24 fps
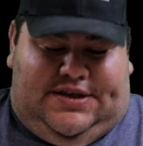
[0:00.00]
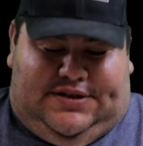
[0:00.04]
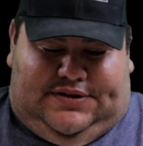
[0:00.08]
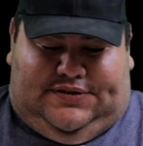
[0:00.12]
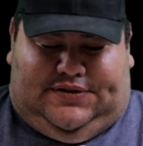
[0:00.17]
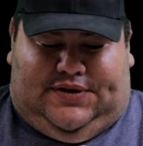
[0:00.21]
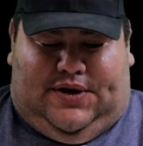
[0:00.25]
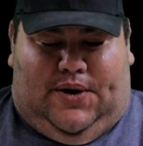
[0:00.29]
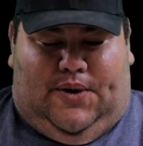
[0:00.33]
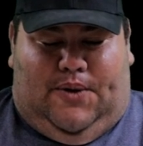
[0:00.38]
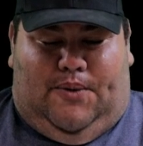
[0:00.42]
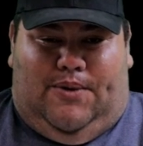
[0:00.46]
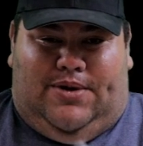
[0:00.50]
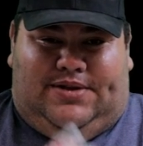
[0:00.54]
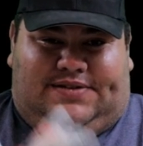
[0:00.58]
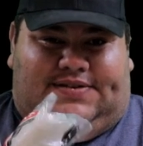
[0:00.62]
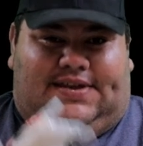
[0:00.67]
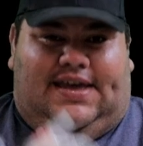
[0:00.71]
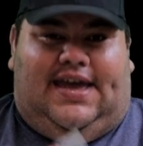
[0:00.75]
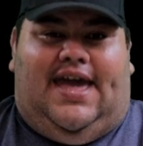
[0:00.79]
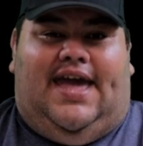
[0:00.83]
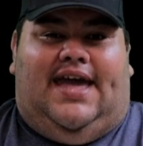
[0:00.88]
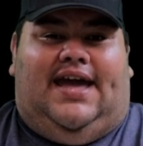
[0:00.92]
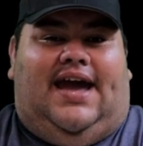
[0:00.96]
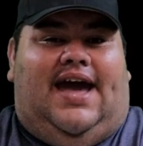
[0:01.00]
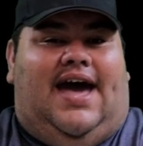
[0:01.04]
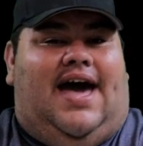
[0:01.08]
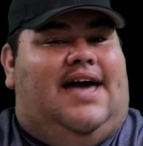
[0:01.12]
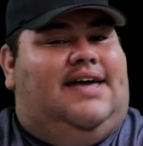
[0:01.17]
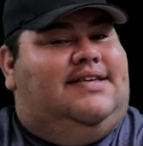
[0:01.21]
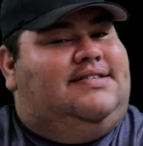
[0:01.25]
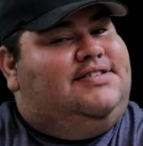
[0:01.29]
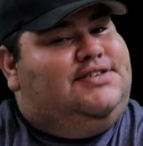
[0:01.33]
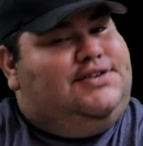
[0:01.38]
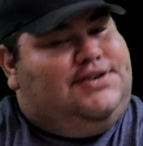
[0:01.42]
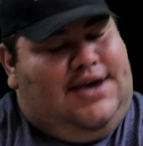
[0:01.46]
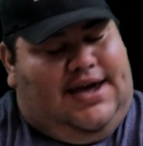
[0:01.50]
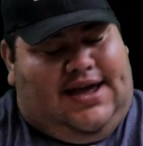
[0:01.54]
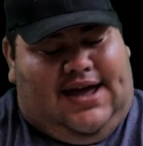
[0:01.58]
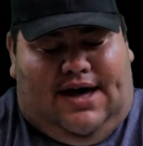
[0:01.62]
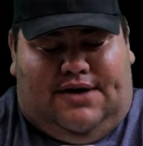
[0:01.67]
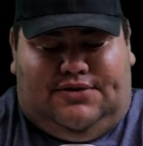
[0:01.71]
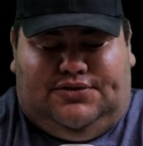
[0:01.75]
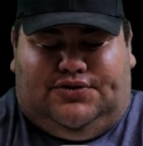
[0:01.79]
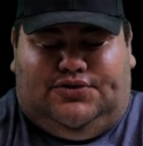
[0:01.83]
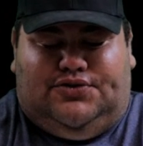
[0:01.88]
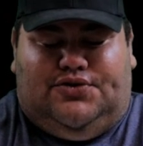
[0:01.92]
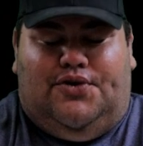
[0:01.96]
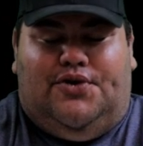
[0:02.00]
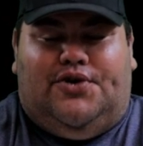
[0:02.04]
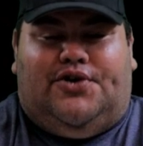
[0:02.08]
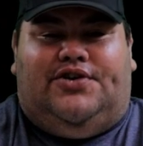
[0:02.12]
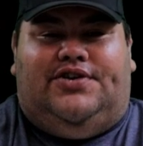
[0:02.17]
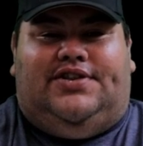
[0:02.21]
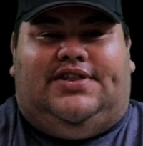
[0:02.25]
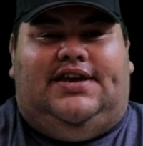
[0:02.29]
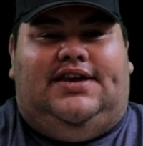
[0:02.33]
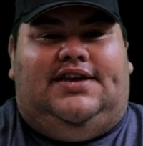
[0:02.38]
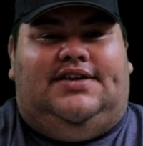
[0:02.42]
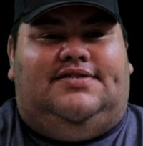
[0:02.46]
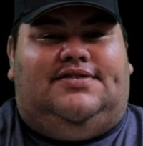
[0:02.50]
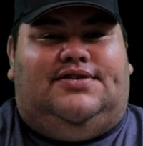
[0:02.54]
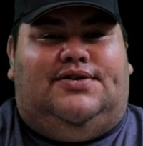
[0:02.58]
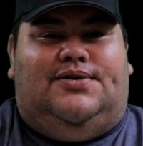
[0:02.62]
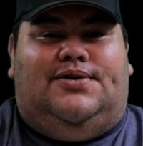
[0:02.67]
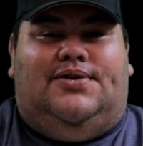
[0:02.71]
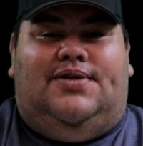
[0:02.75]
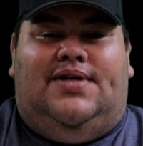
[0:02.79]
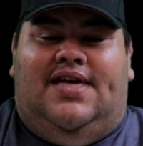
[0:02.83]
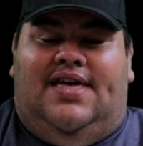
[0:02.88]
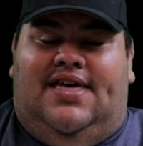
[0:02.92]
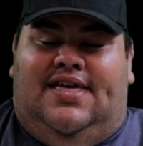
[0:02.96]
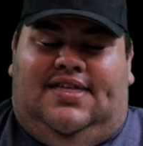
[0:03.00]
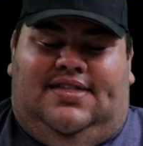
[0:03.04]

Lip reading: So once again, guys, check out Stroker Diesel.